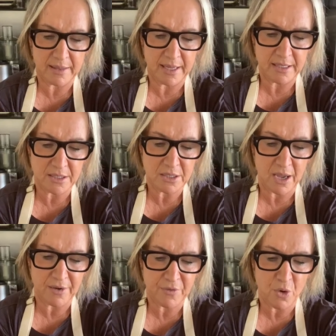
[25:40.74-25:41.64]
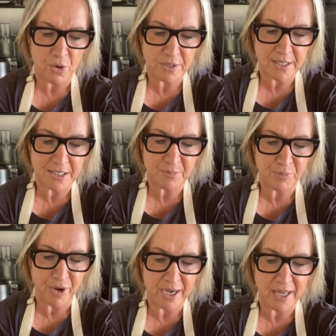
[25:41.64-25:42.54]
the inside, of course, is
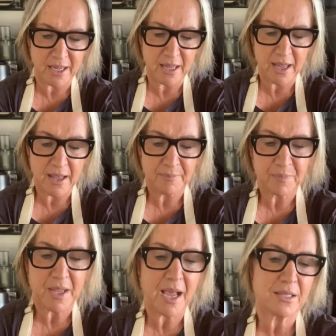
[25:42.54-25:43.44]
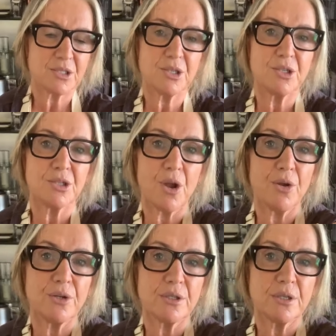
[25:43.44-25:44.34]
bready, custard
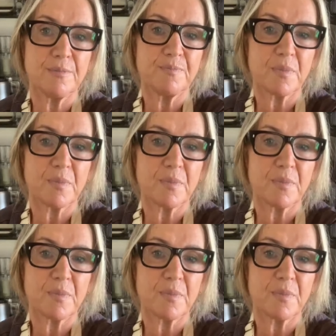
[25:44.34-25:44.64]
soaked